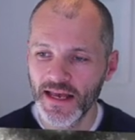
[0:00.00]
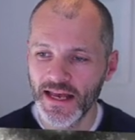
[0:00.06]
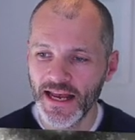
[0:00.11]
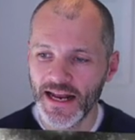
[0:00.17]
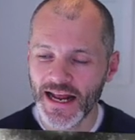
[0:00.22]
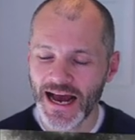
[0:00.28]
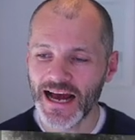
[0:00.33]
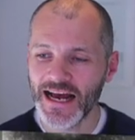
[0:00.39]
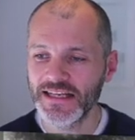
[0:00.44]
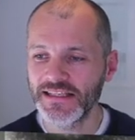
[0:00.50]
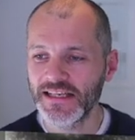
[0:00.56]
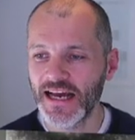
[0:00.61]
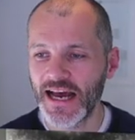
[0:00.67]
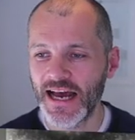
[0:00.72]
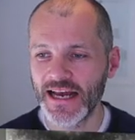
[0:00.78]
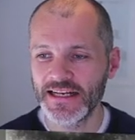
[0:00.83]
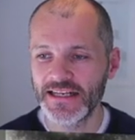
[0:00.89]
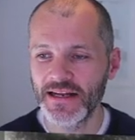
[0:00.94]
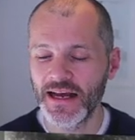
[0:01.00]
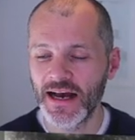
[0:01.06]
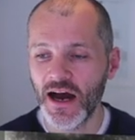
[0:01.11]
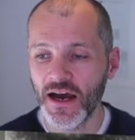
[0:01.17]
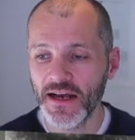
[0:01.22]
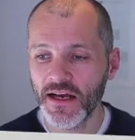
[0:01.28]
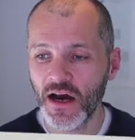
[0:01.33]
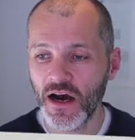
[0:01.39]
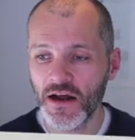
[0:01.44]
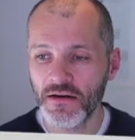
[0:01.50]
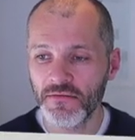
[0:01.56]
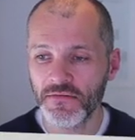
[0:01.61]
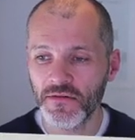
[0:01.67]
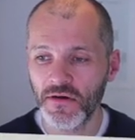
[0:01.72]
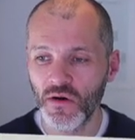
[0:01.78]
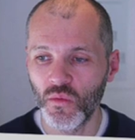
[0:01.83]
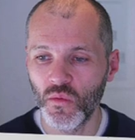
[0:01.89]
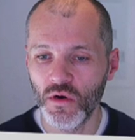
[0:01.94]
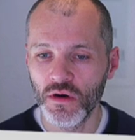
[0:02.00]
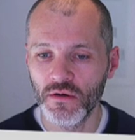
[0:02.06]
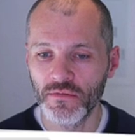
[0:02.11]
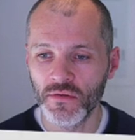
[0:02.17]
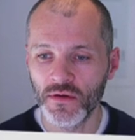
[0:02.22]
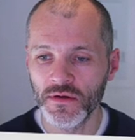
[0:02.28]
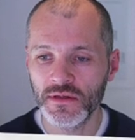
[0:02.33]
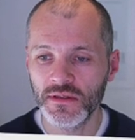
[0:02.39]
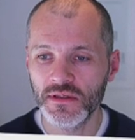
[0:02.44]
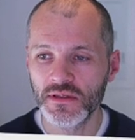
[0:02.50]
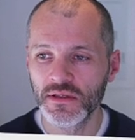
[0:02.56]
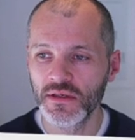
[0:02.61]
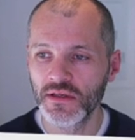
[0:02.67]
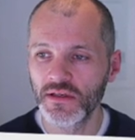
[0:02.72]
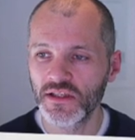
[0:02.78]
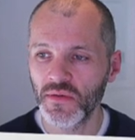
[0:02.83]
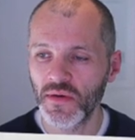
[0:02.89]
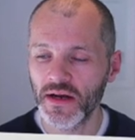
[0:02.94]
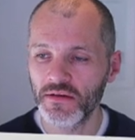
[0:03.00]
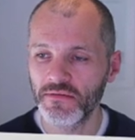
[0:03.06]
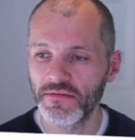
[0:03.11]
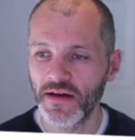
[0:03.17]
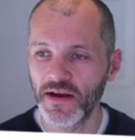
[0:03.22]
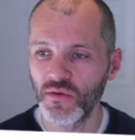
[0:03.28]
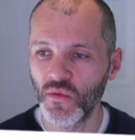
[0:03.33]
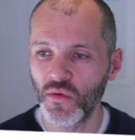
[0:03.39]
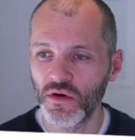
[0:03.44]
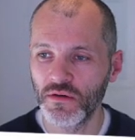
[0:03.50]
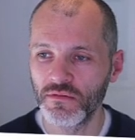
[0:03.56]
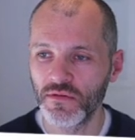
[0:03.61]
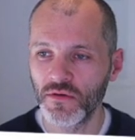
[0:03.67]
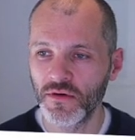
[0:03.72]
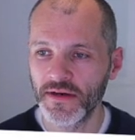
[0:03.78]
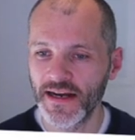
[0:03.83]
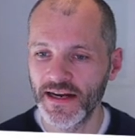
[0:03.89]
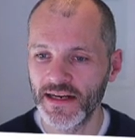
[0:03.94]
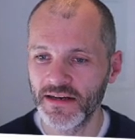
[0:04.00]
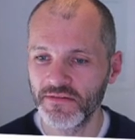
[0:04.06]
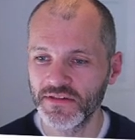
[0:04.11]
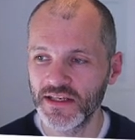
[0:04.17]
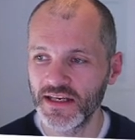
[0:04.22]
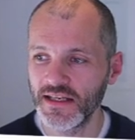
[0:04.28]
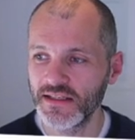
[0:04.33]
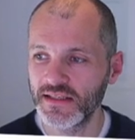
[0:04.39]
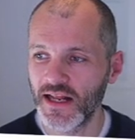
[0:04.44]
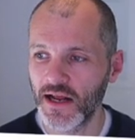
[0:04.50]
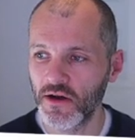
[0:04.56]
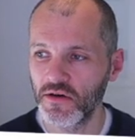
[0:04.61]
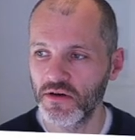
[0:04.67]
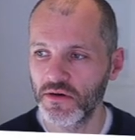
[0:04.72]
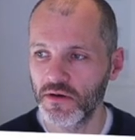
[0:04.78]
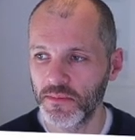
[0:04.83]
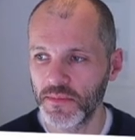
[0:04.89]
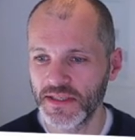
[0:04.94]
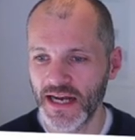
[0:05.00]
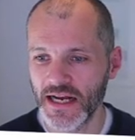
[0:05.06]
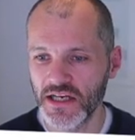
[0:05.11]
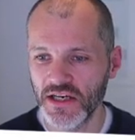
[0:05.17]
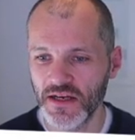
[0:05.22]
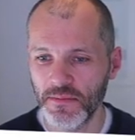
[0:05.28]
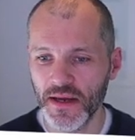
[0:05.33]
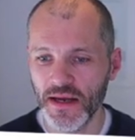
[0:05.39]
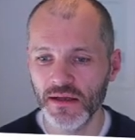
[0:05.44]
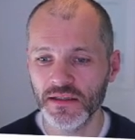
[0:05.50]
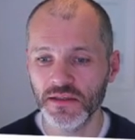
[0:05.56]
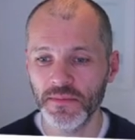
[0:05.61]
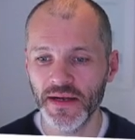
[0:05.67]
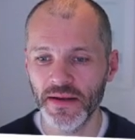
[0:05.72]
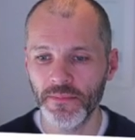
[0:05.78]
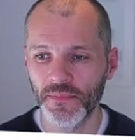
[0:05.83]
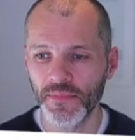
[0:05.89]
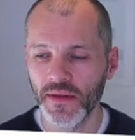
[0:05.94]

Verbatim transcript: it has an icon for a one-of-ones, so I can find one-of-one NFTs that could potentially appeal to me.